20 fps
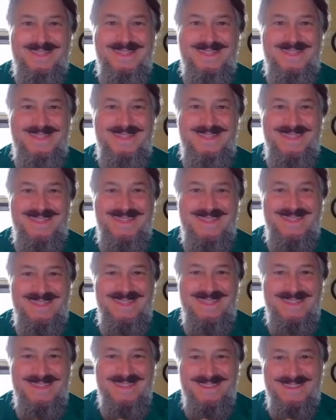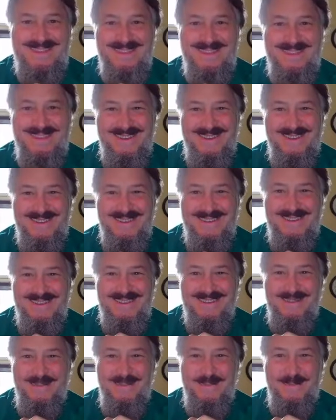
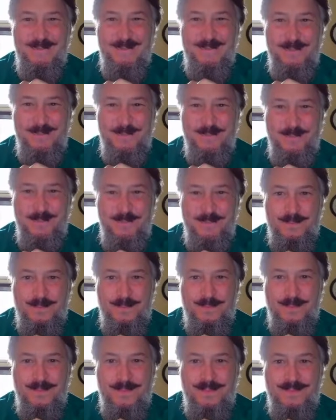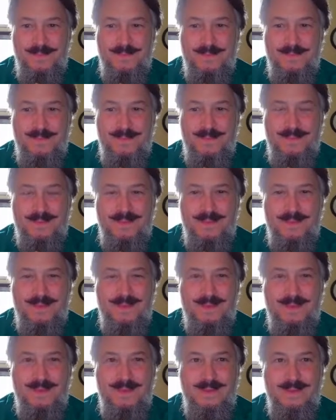
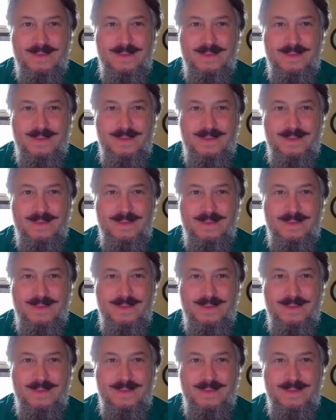This person isn't speaking.